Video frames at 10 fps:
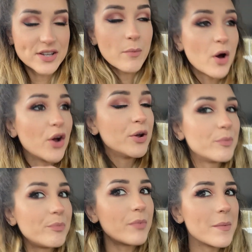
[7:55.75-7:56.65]
I'm hope,
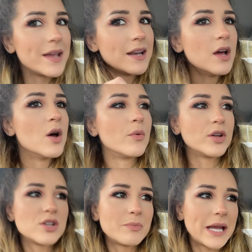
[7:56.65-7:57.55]
I mean, we're
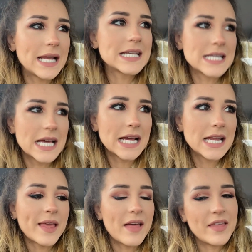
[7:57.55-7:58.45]
gonna do it pink
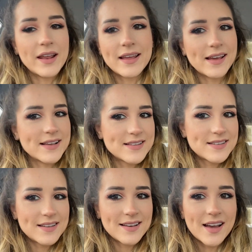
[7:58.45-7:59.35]
today and then I
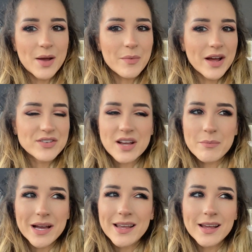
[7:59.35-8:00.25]
guess I might have to come
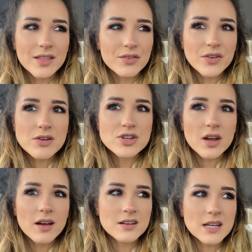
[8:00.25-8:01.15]
back again in the
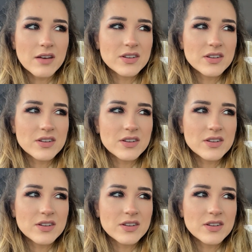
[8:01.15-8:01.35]
future to have